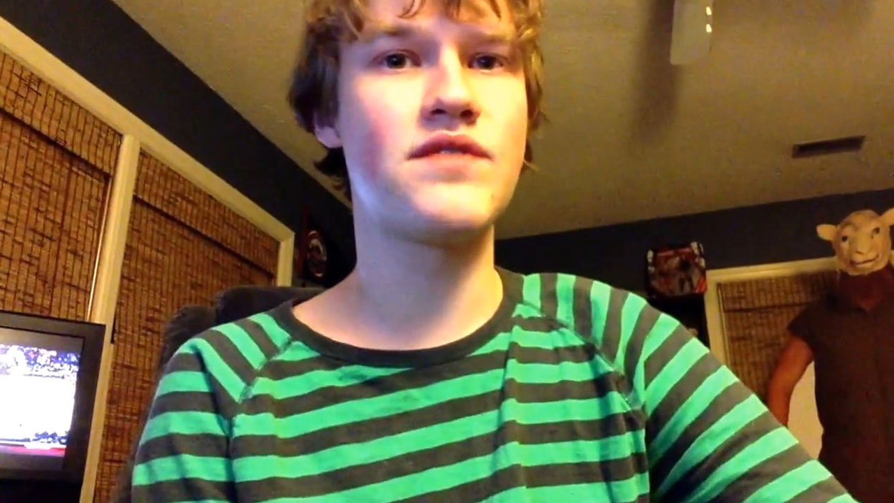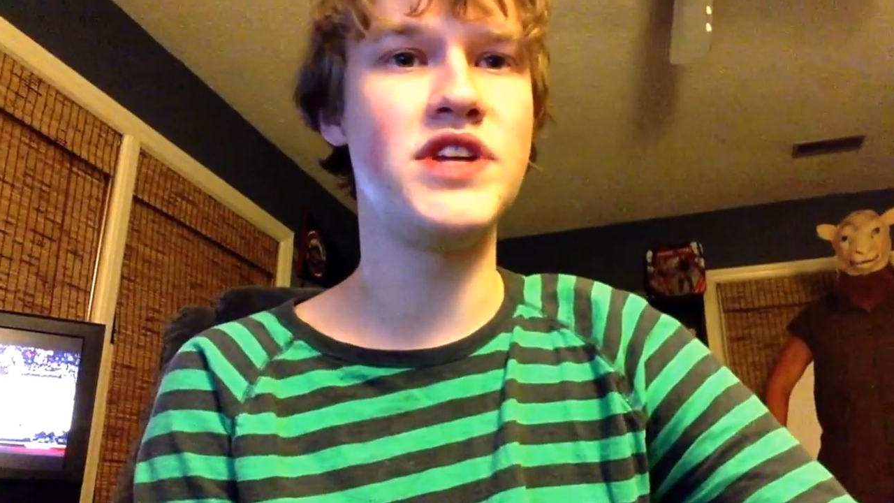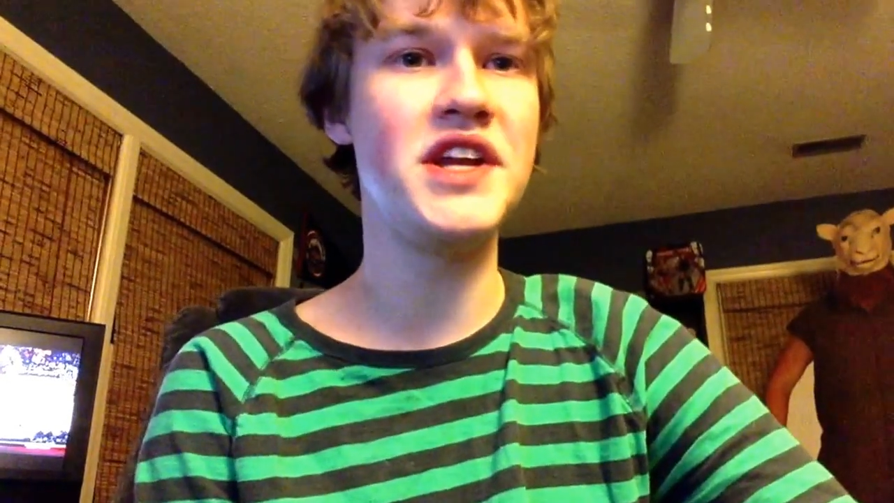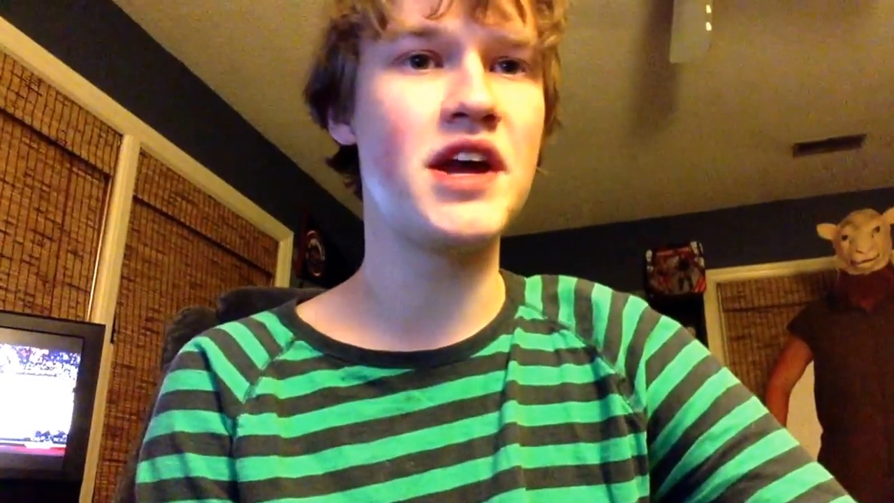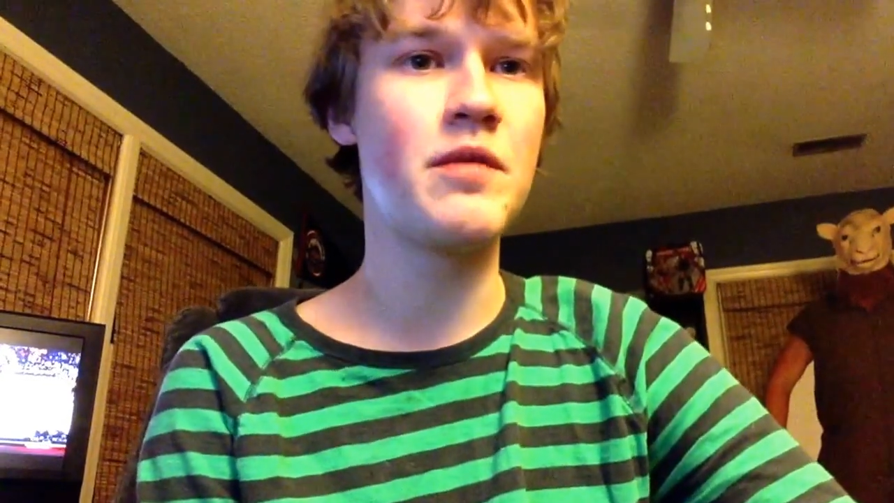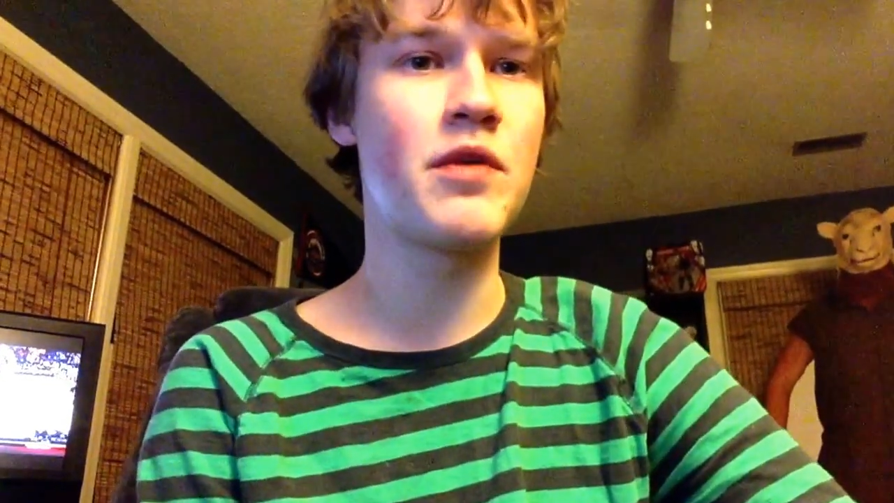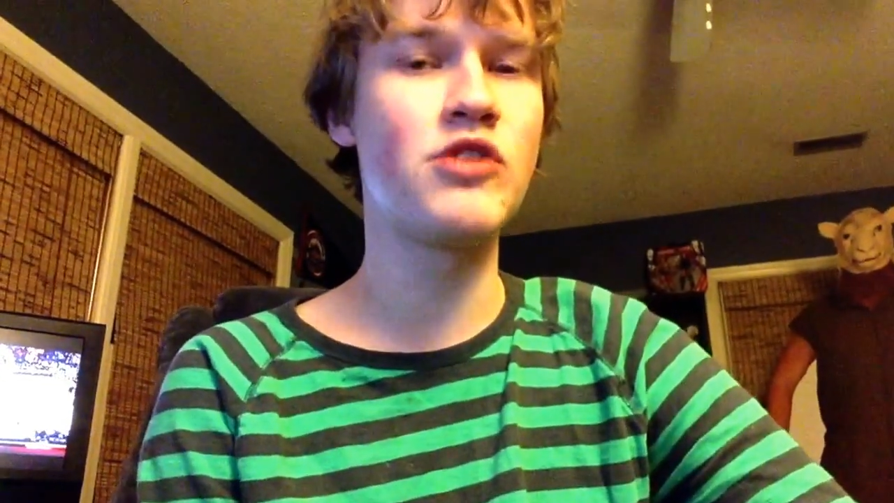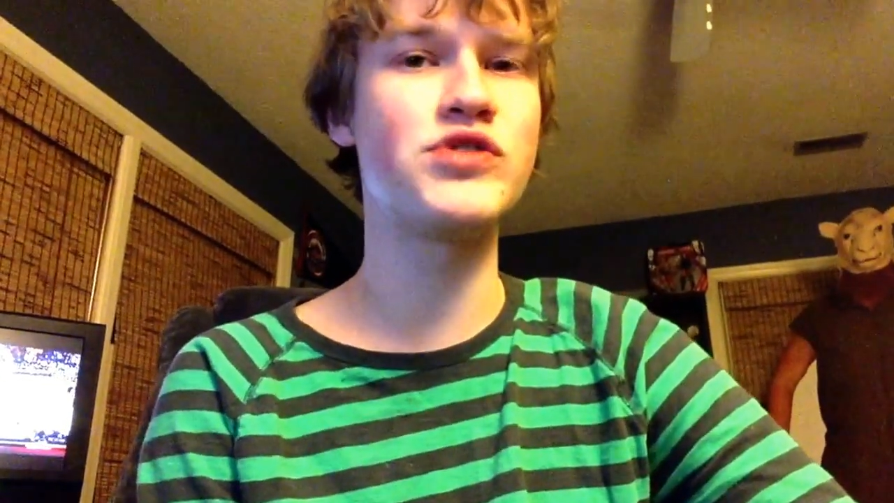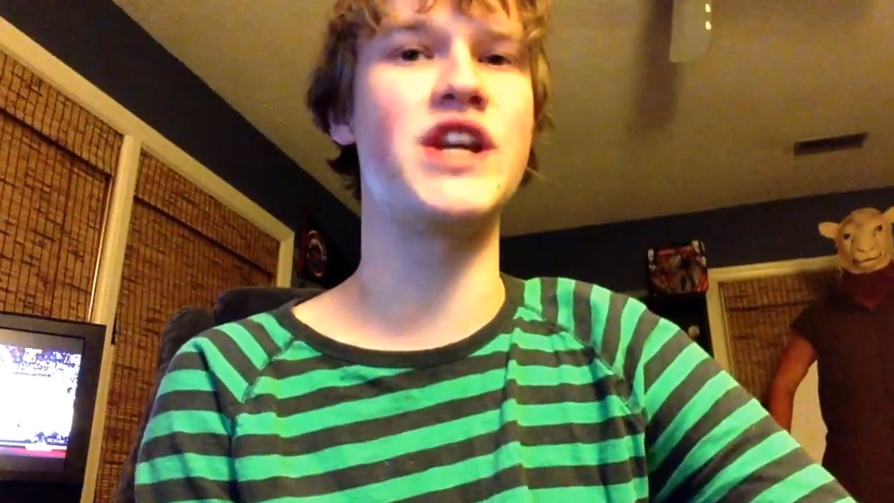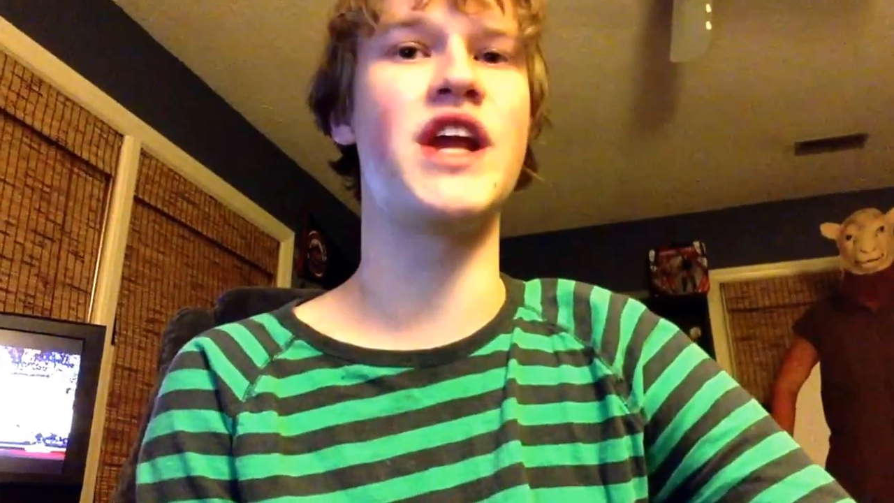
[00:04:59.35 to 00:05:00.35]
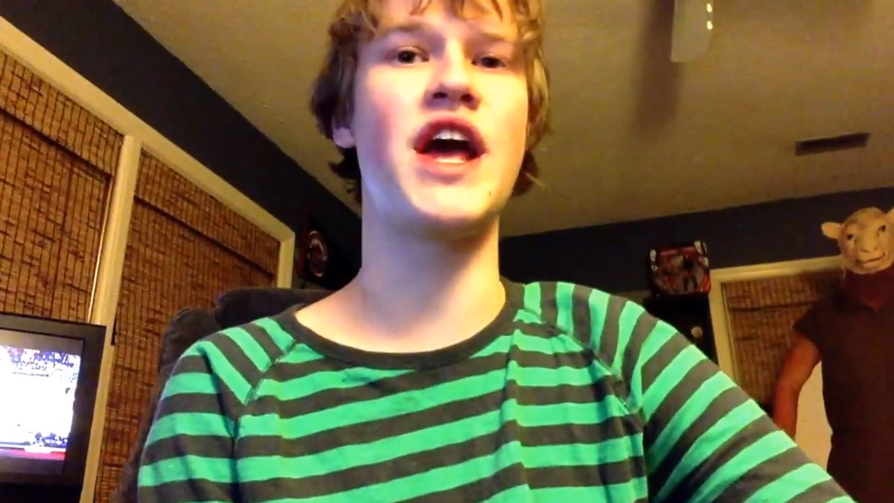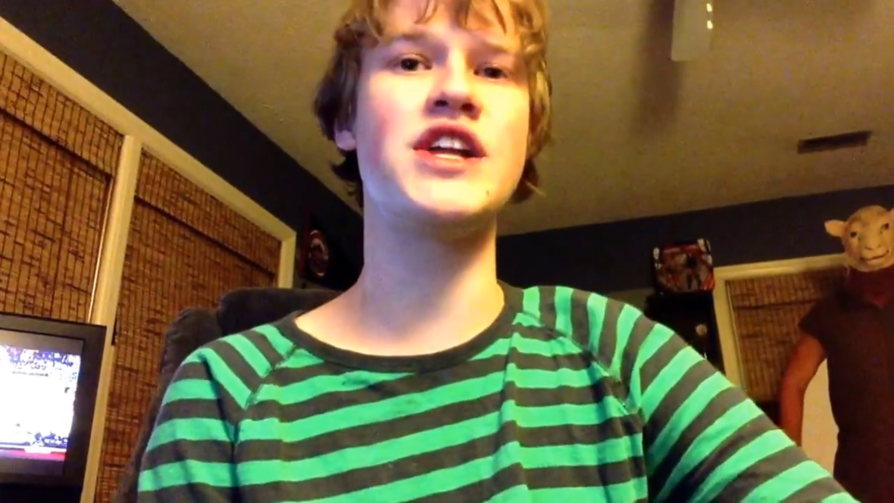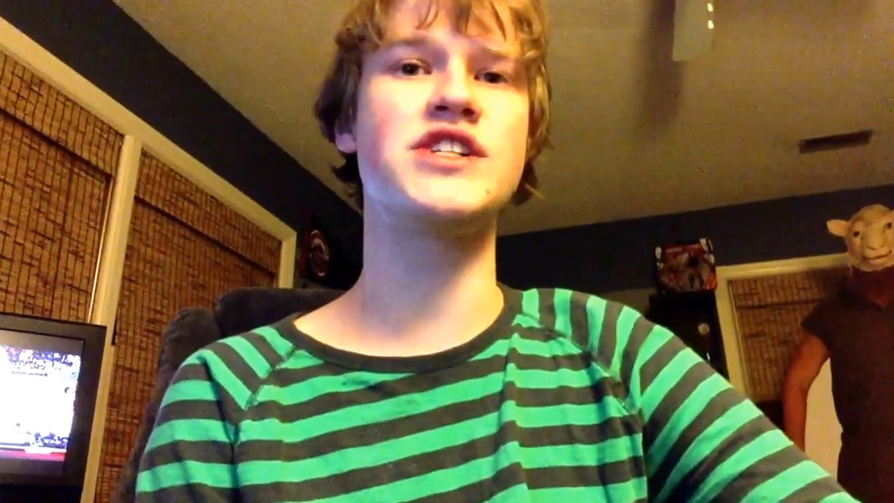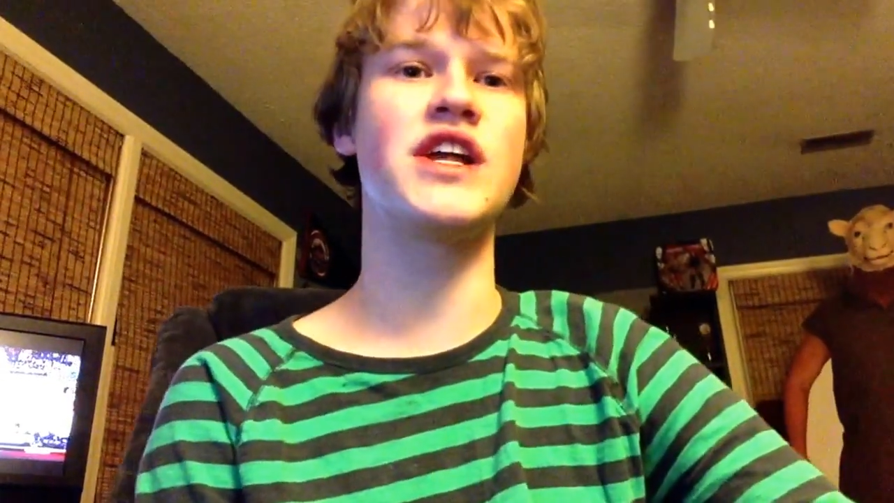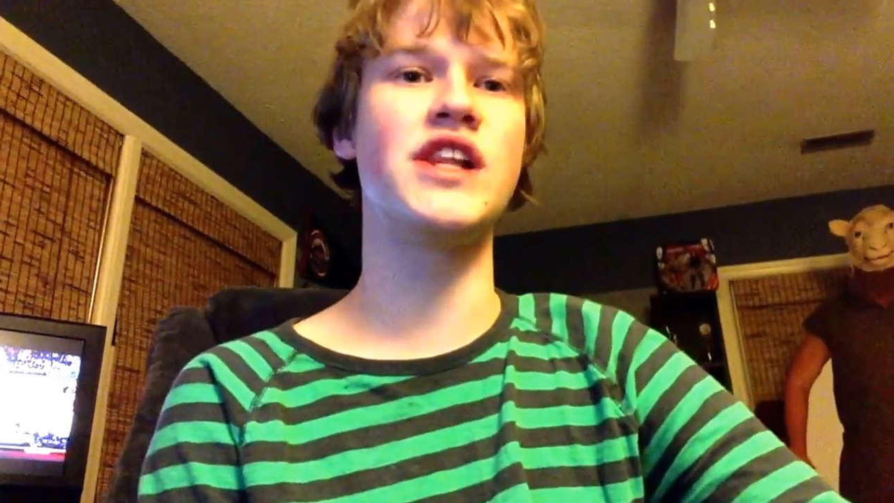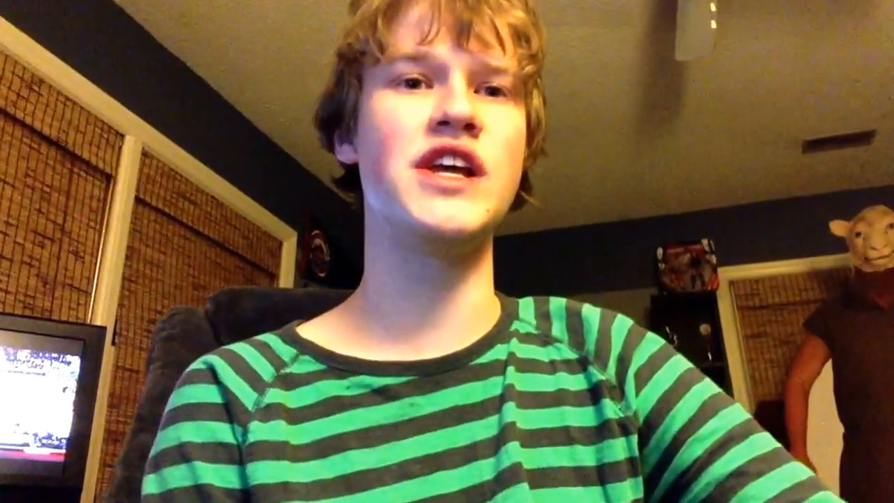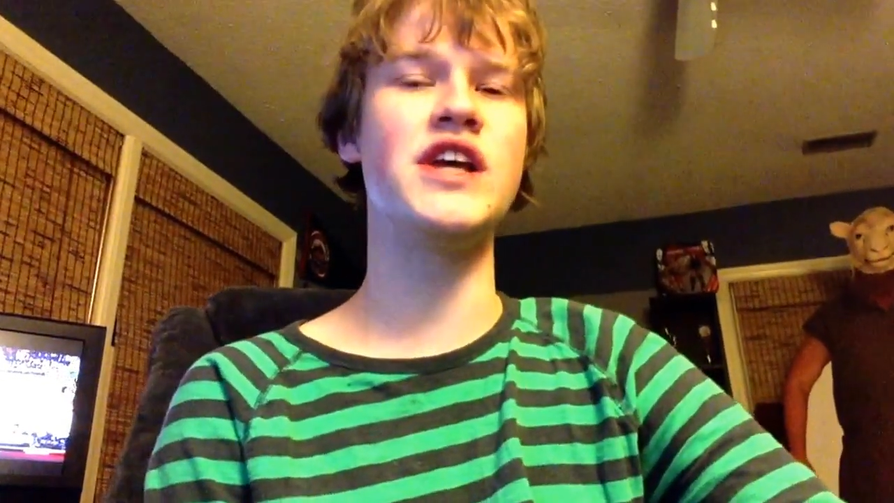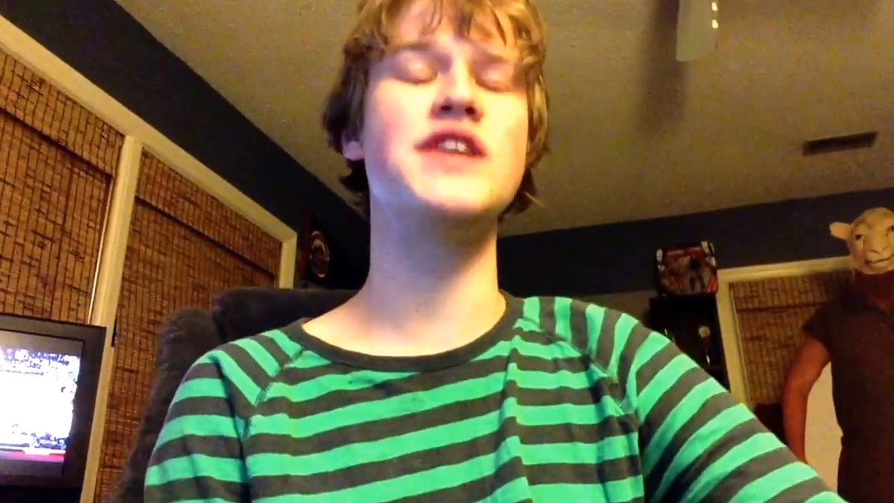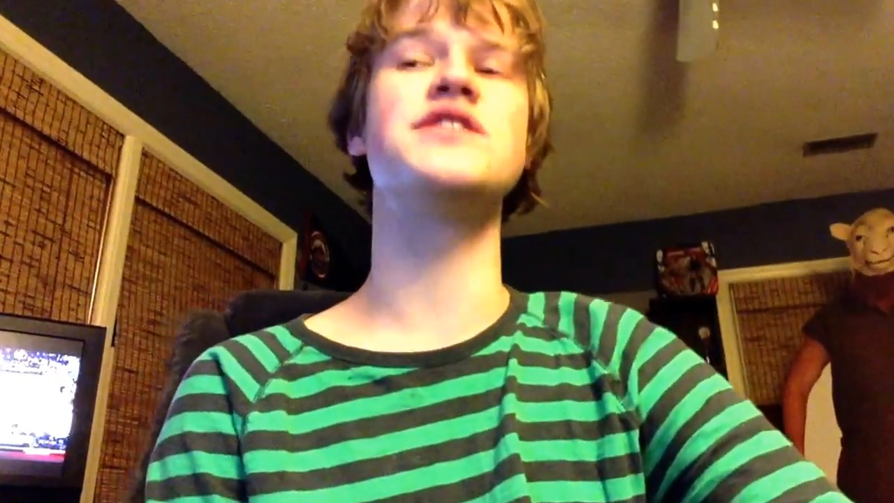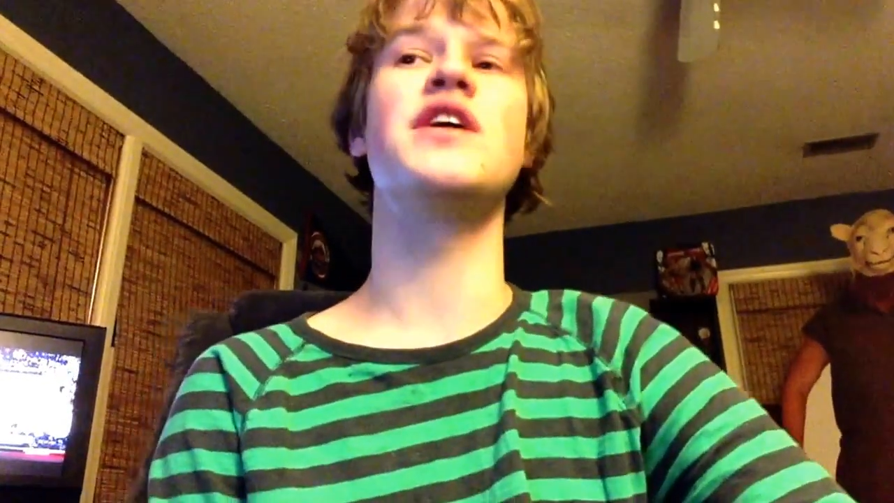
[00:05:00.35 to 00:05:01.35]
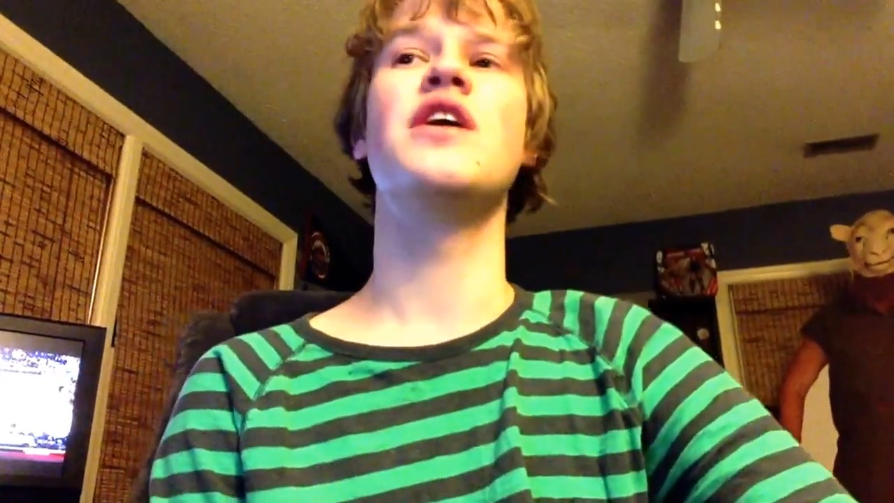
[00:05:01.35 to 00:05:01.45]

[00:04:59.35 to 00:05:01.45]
Dean Ambrose and AJ Lee's